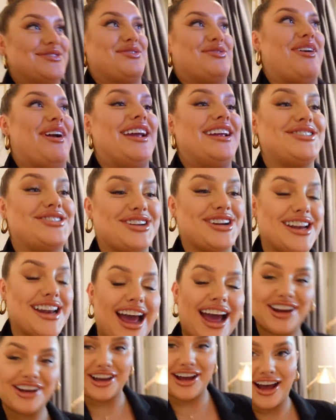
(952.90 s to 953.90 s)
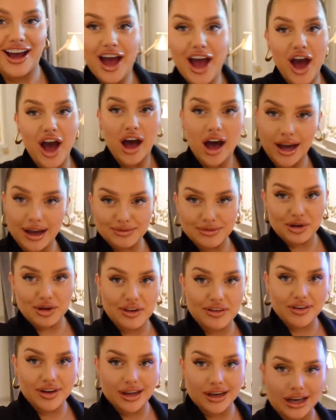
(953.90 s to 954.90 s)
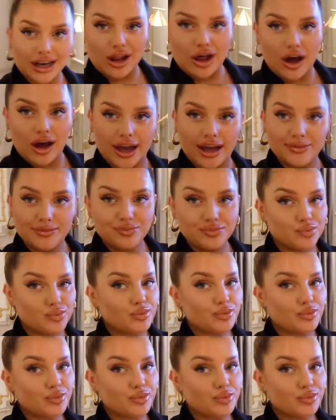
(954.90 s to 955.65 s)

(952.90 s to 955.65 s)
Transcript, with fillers: with Rachel and Hannah. I'm not even going to lie.